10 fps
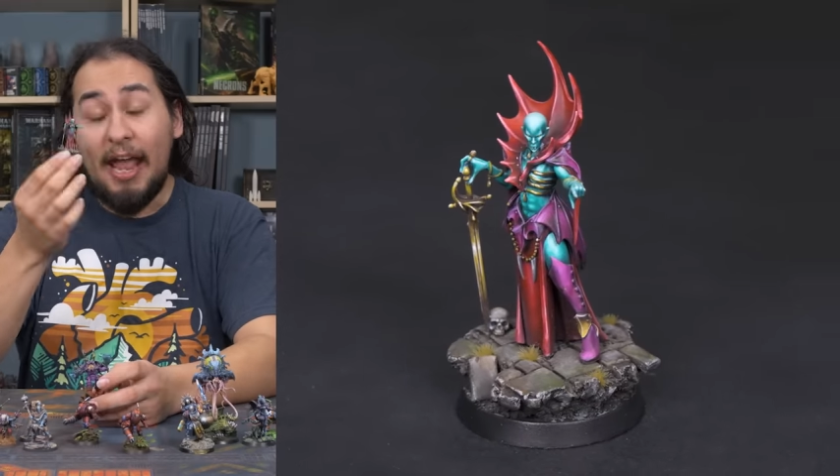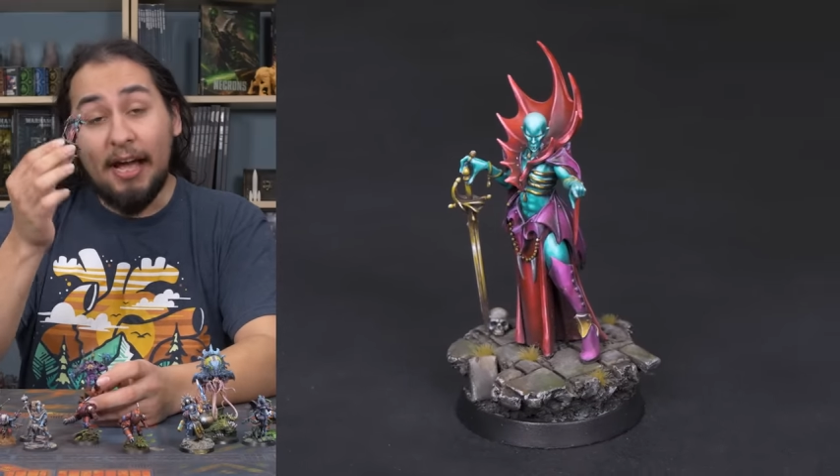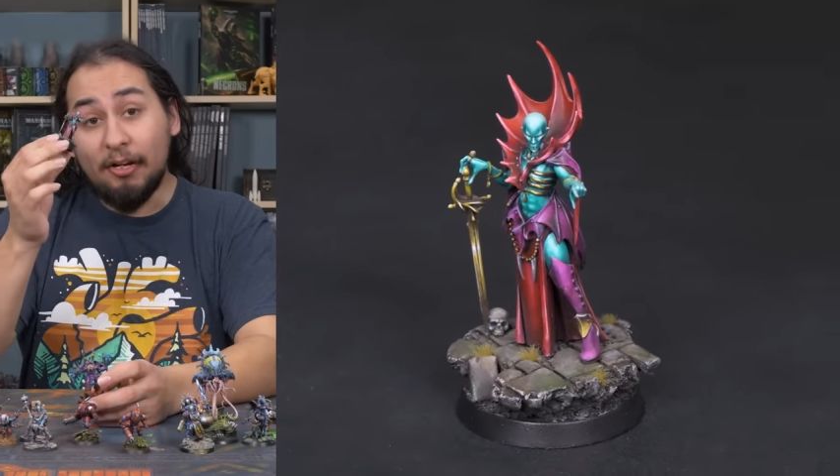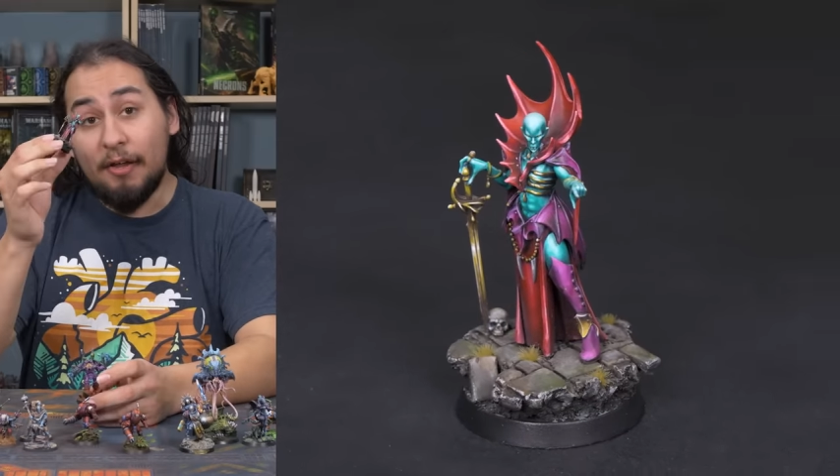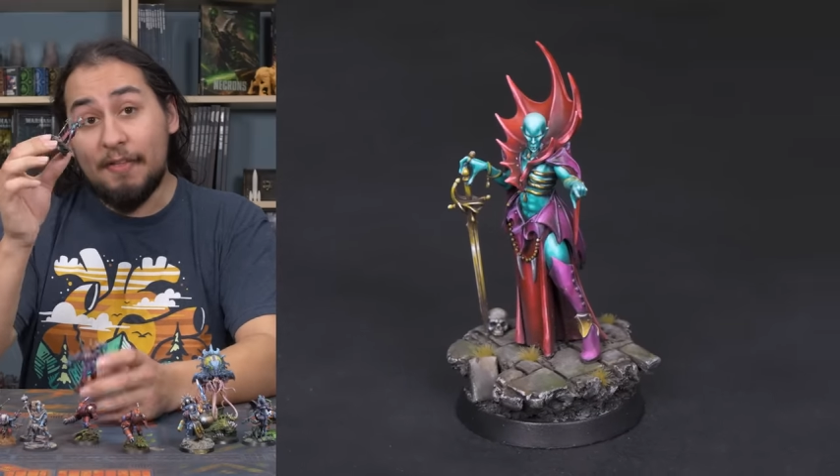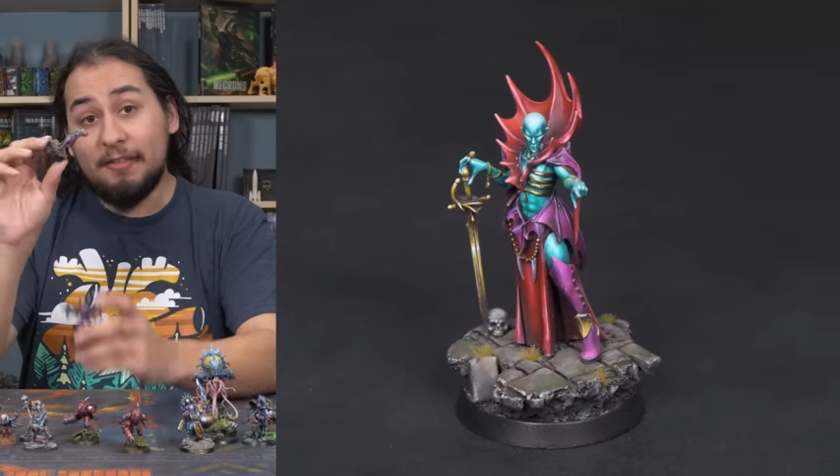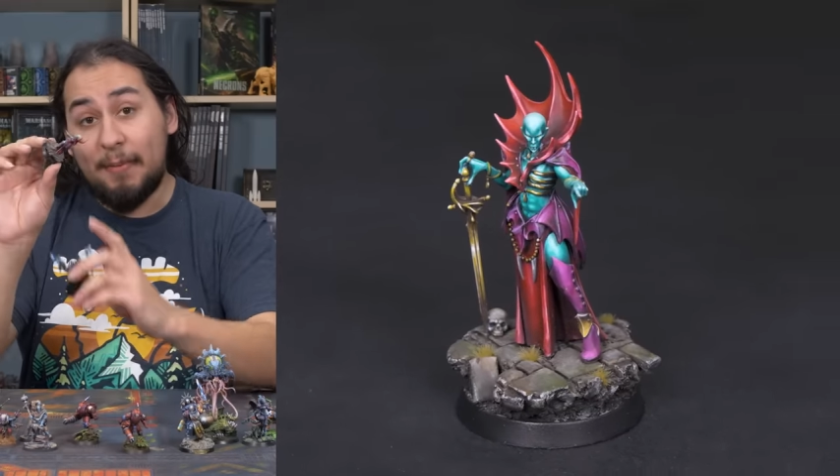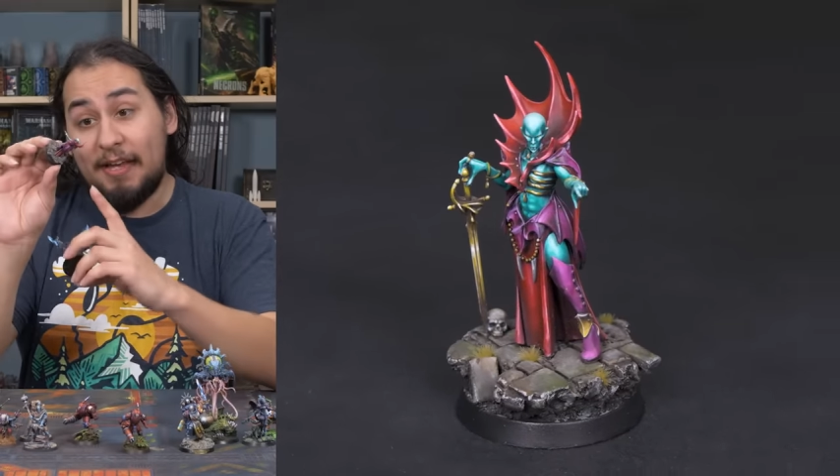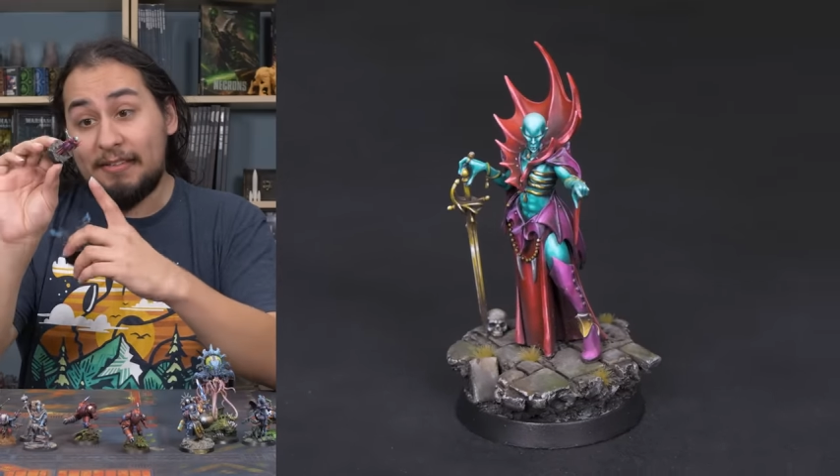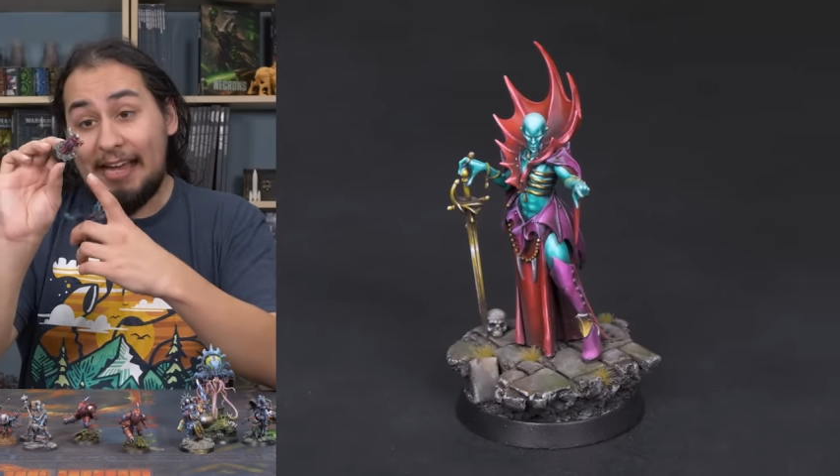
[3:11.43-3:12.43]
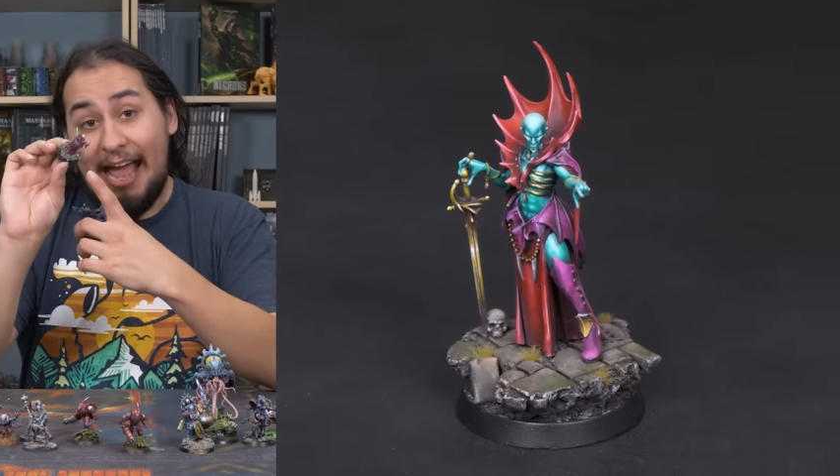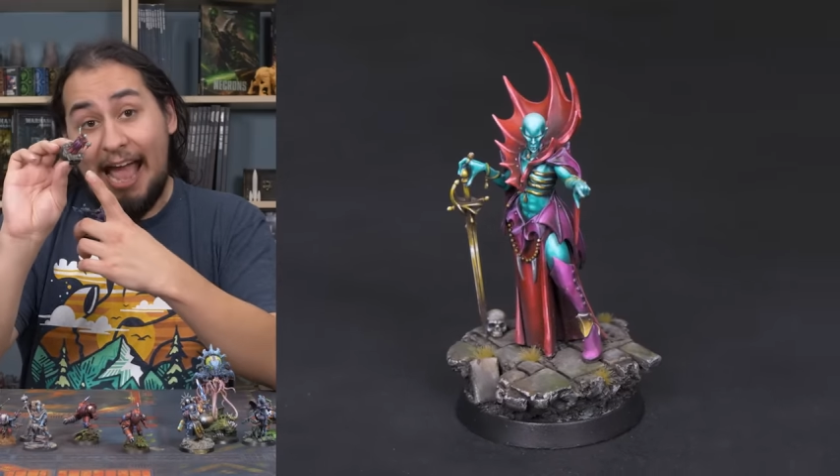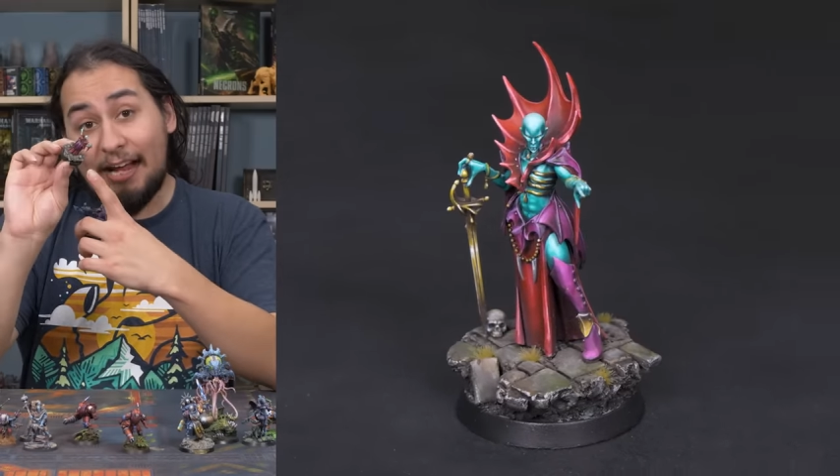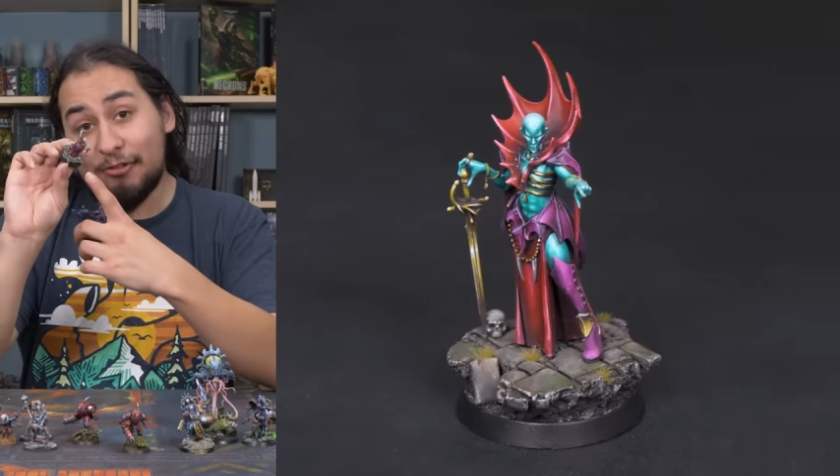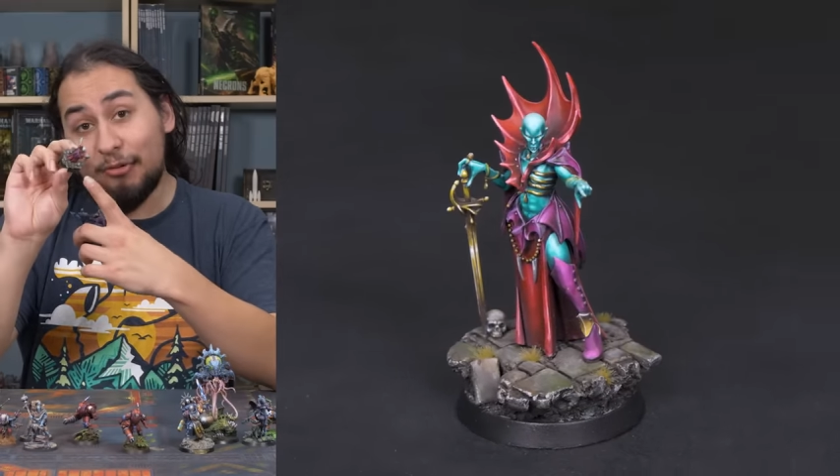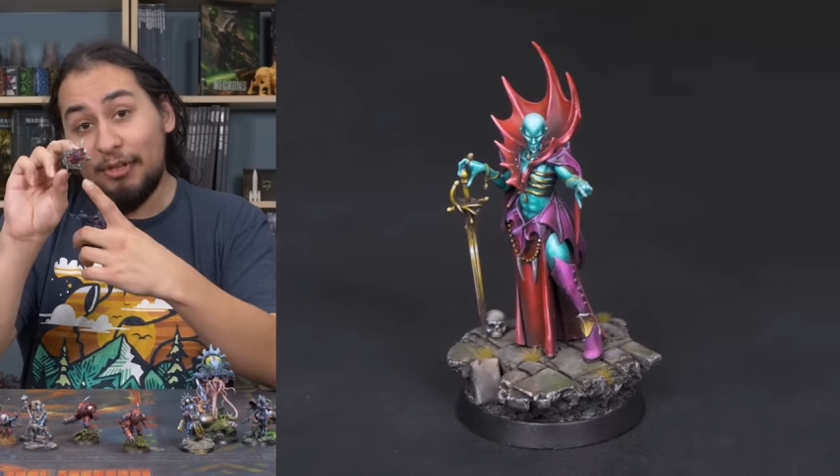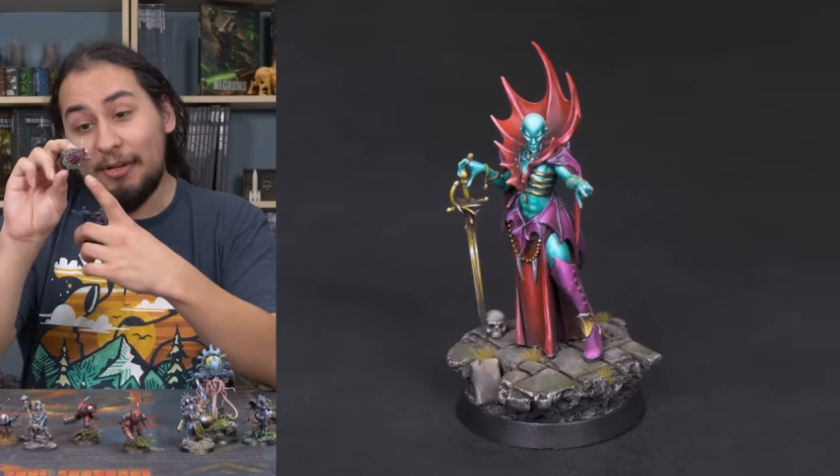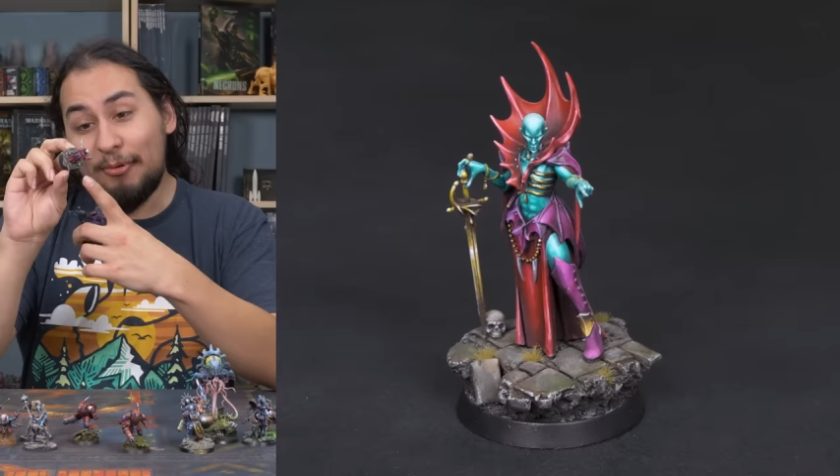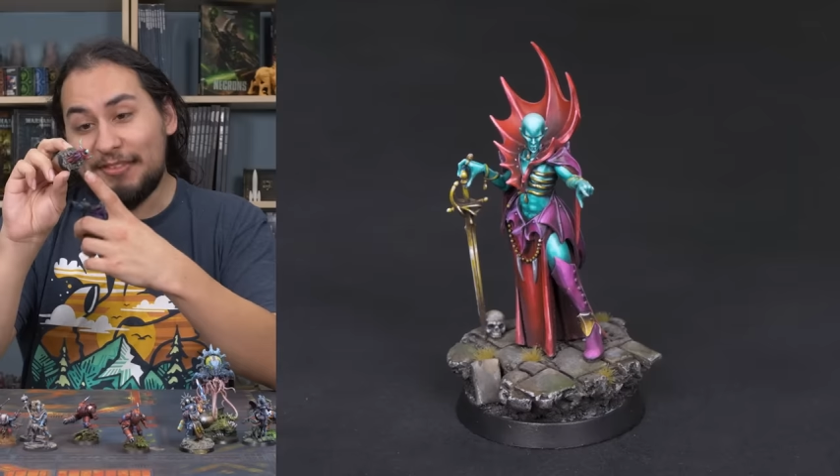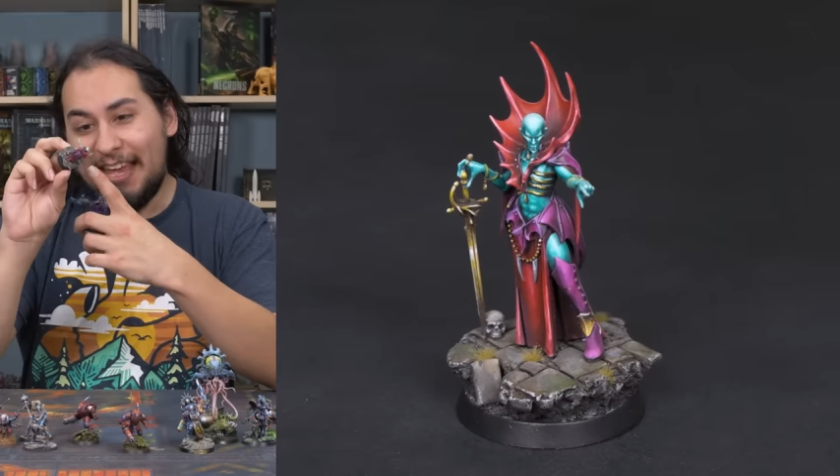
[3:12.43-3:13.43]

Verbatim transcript: And on this base, I actually was